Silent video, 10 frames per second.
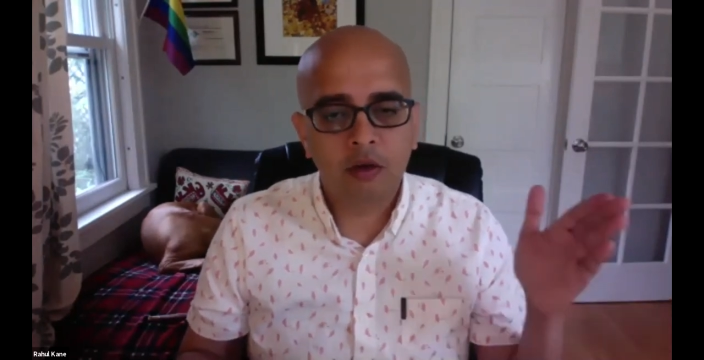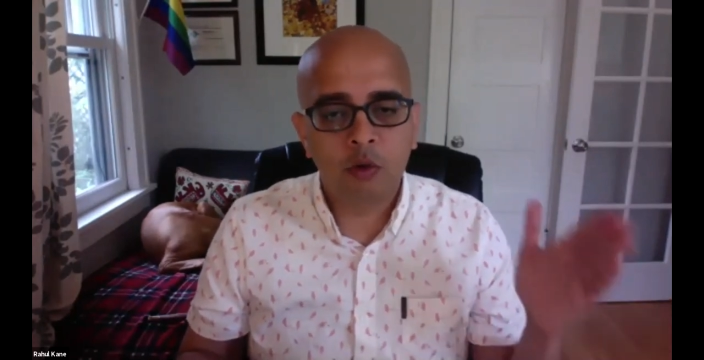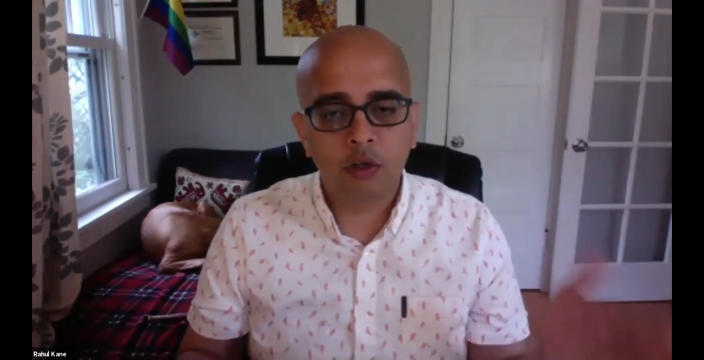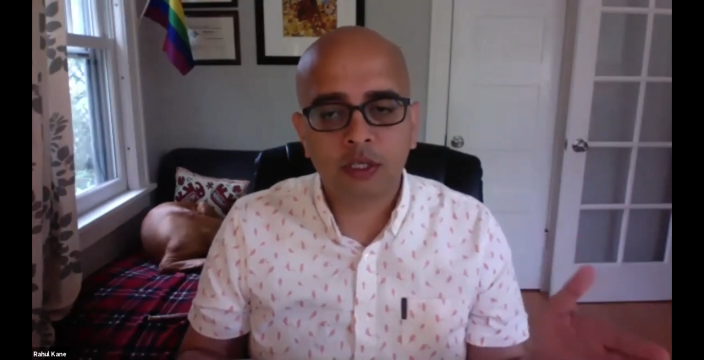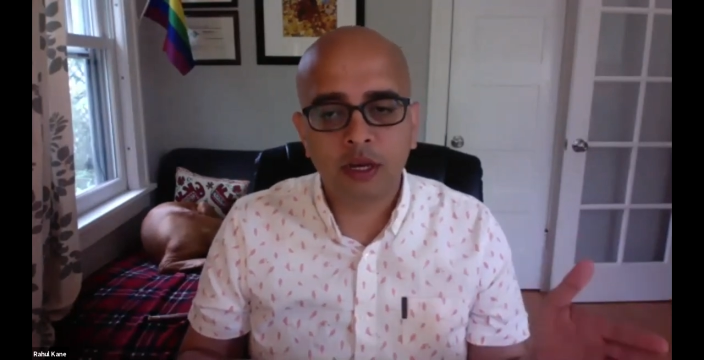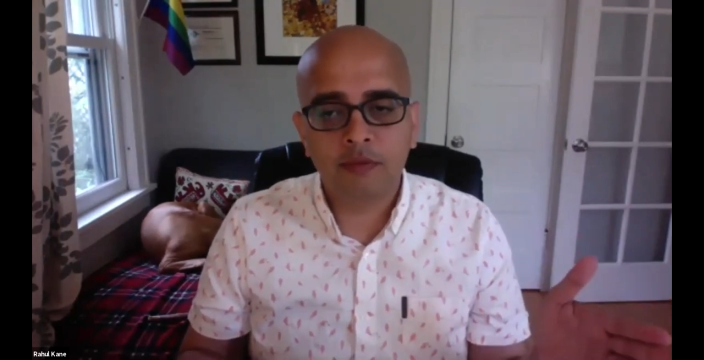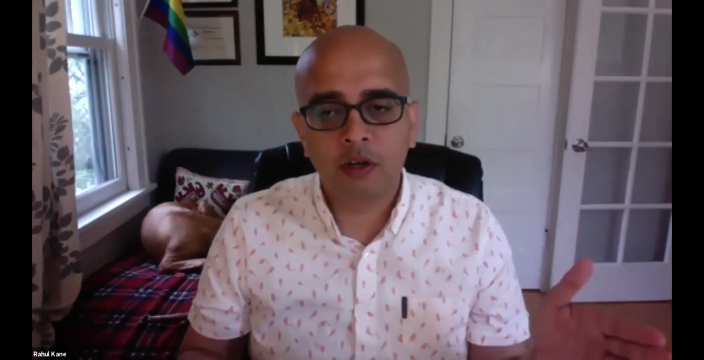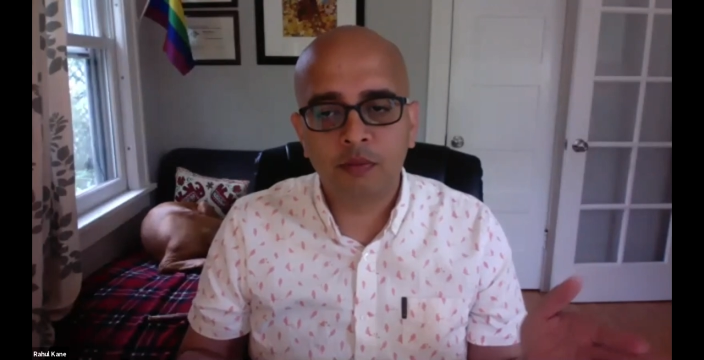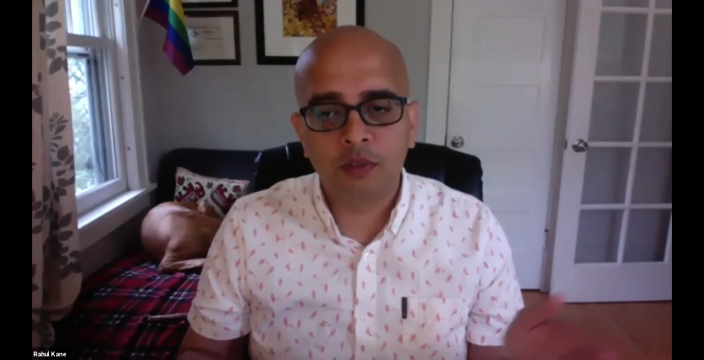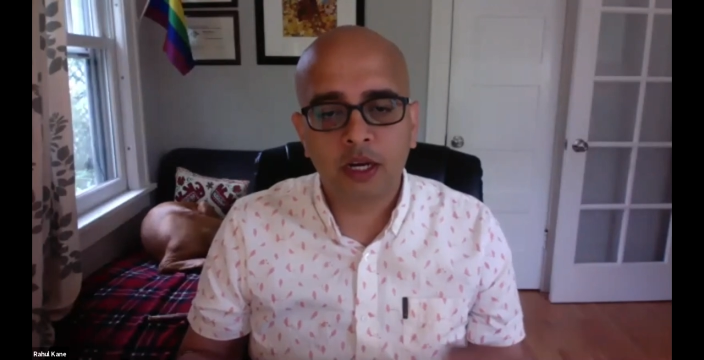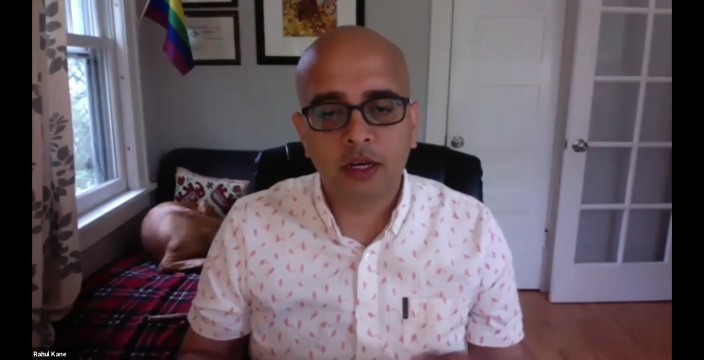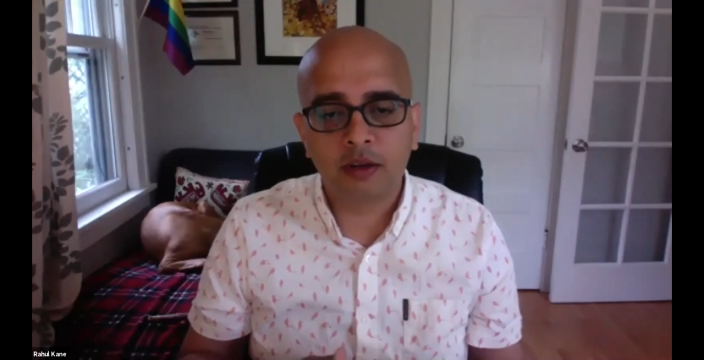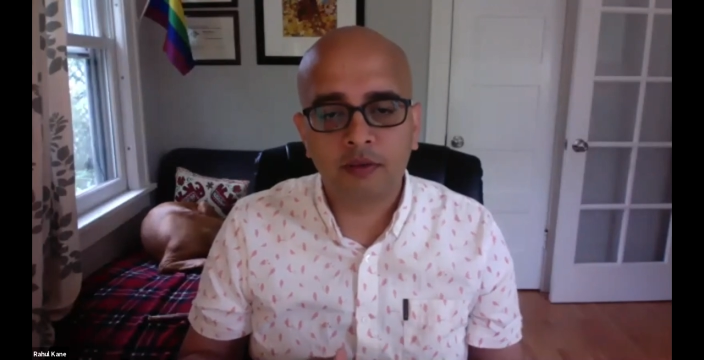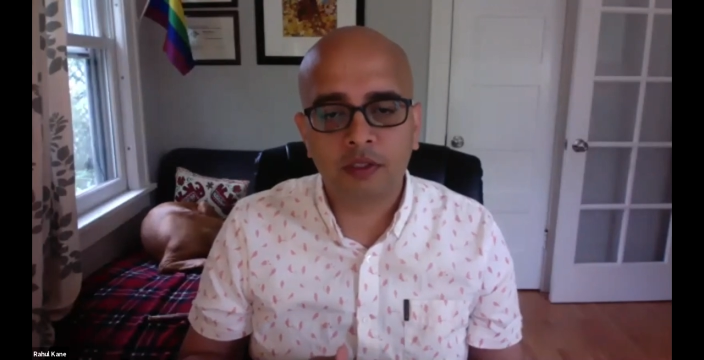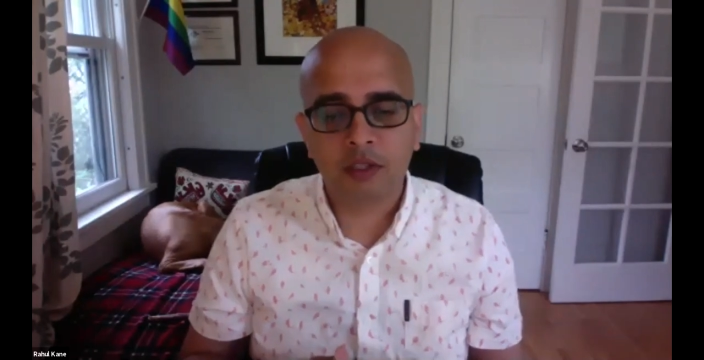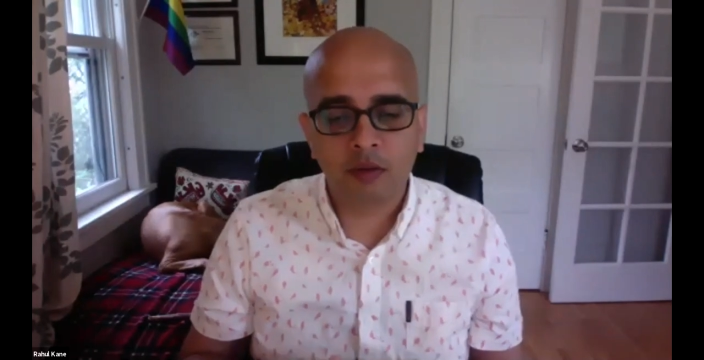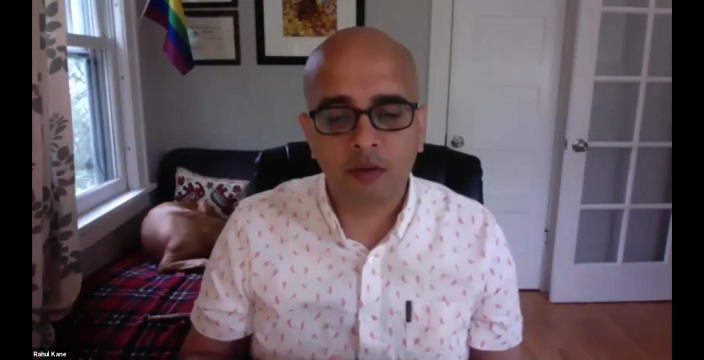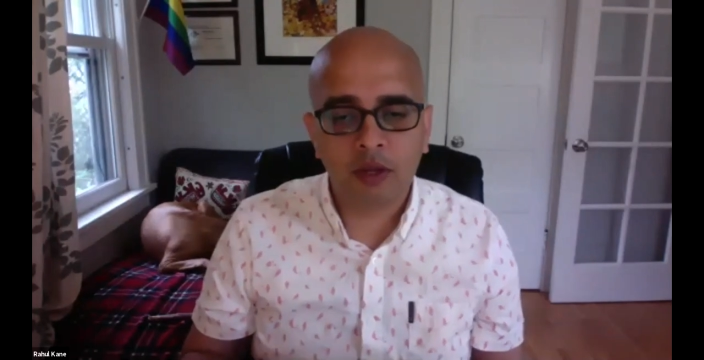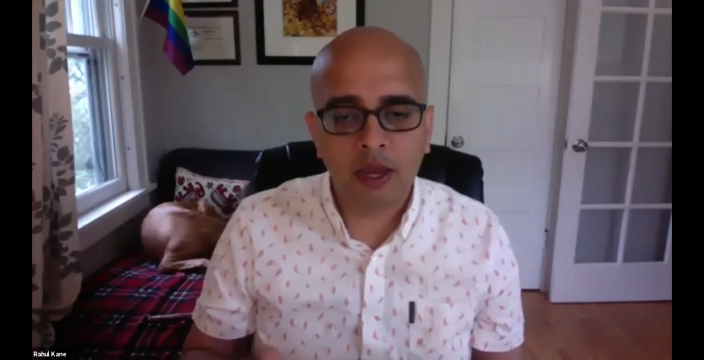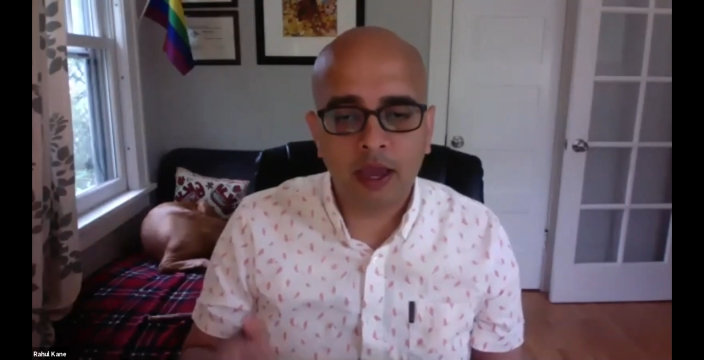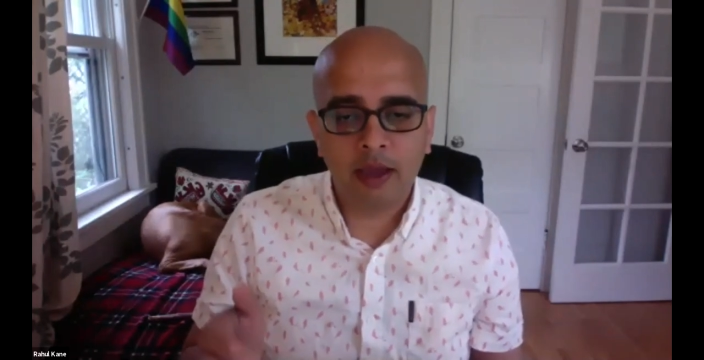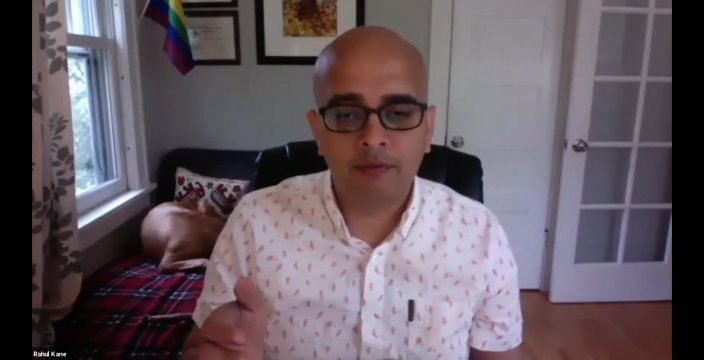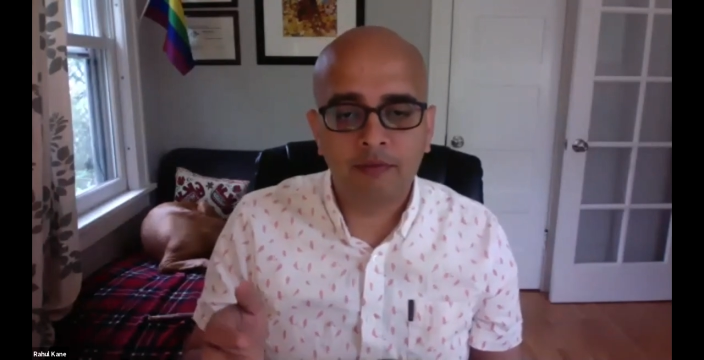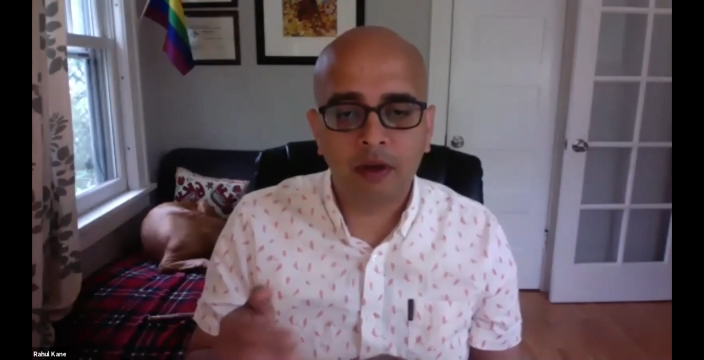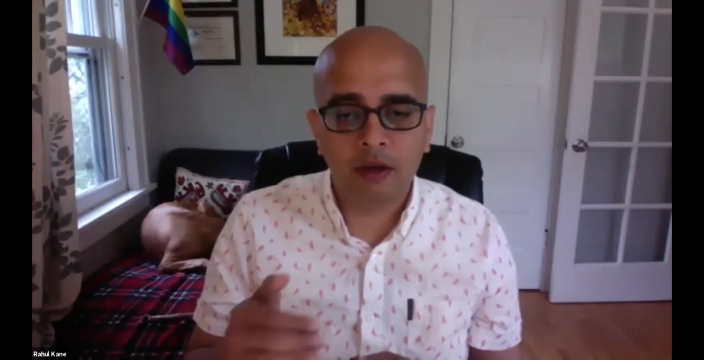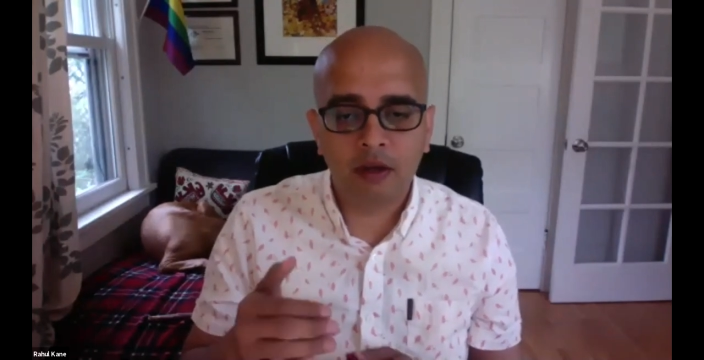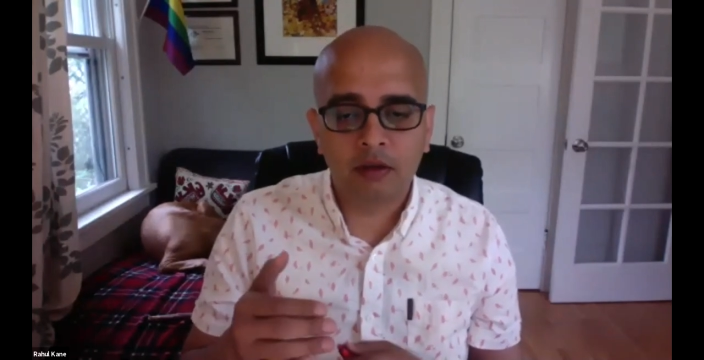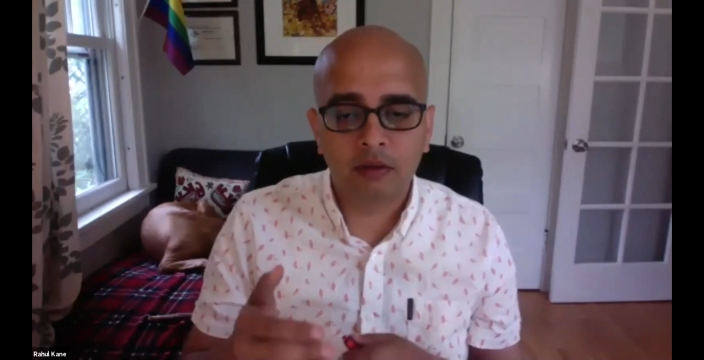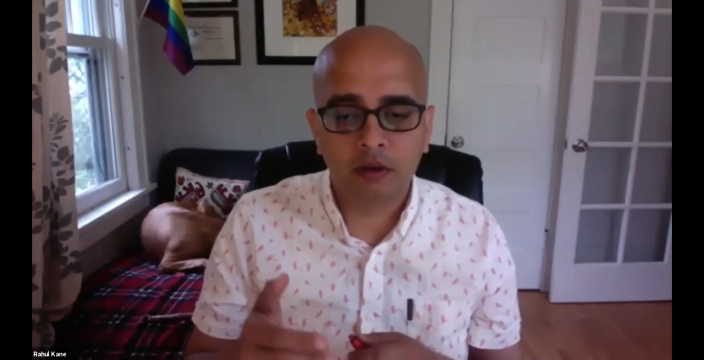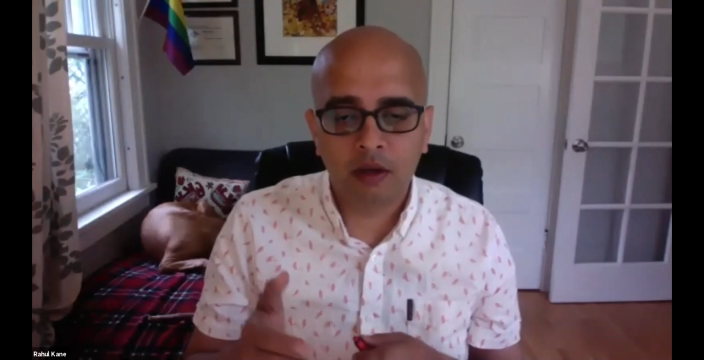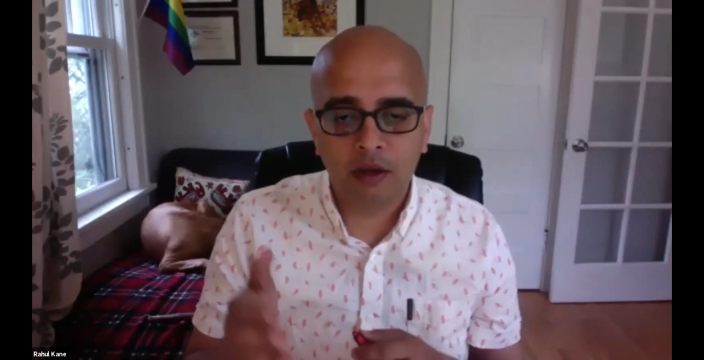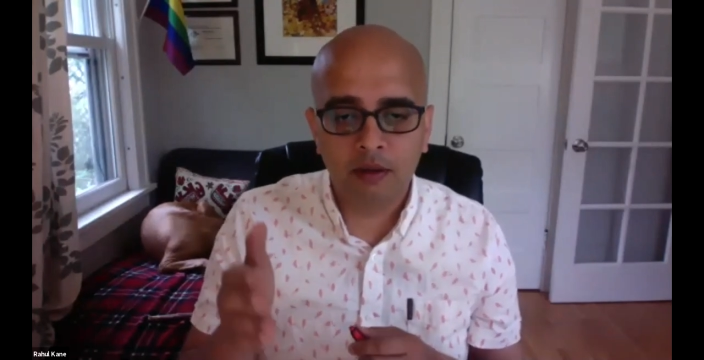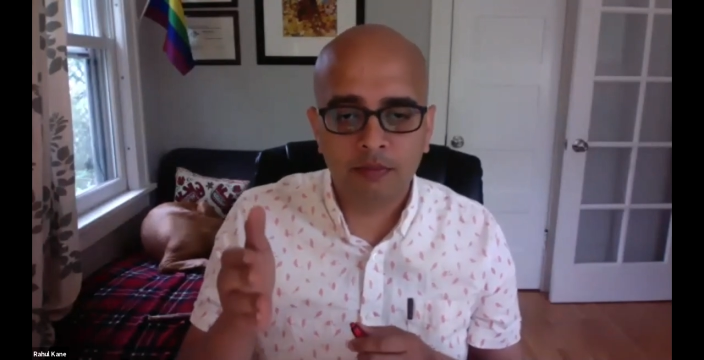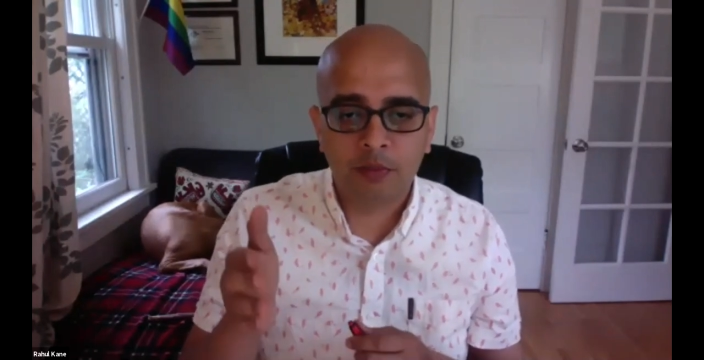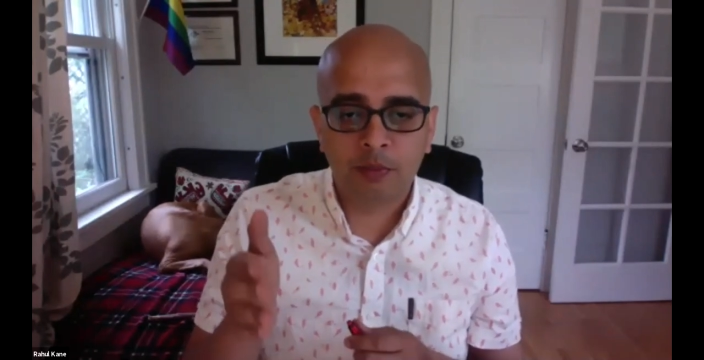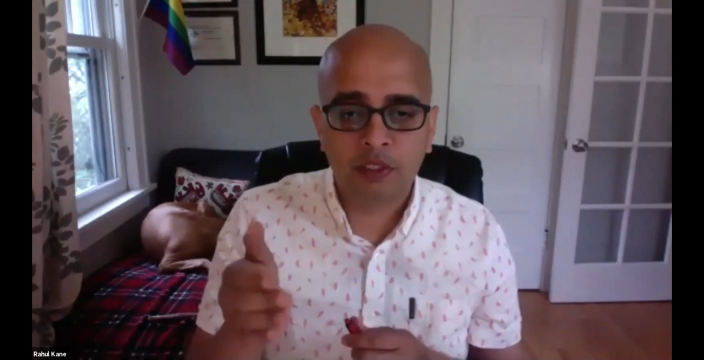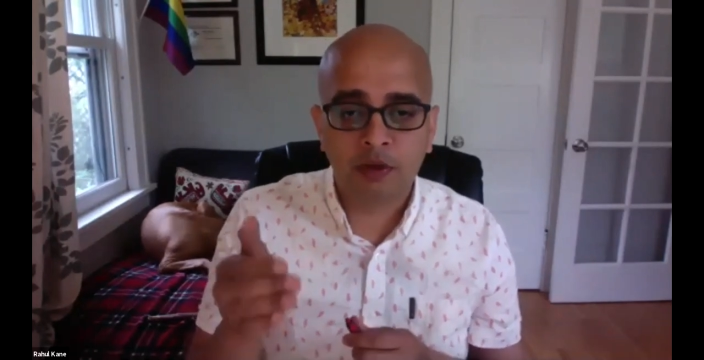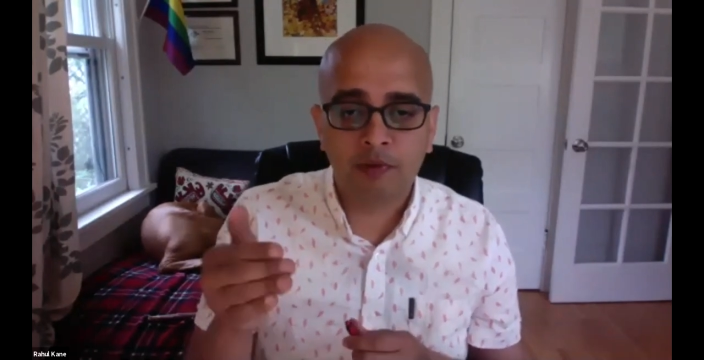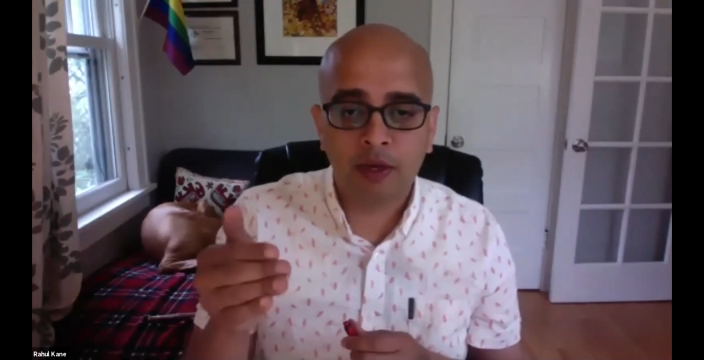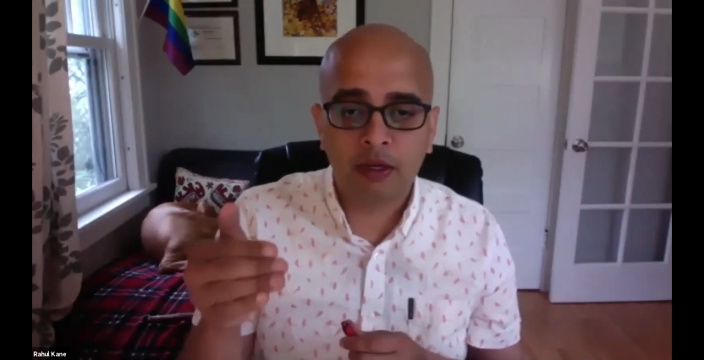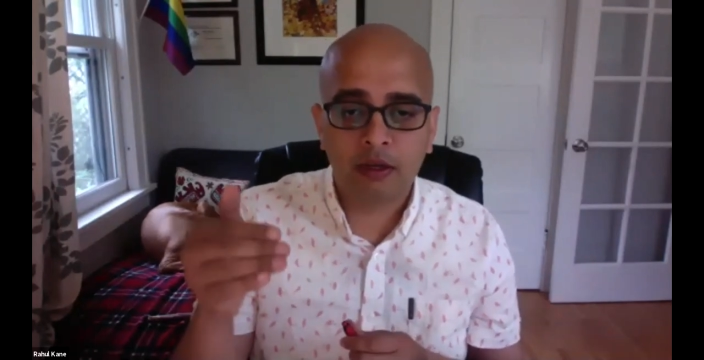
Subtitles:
course level objectives, then we have specific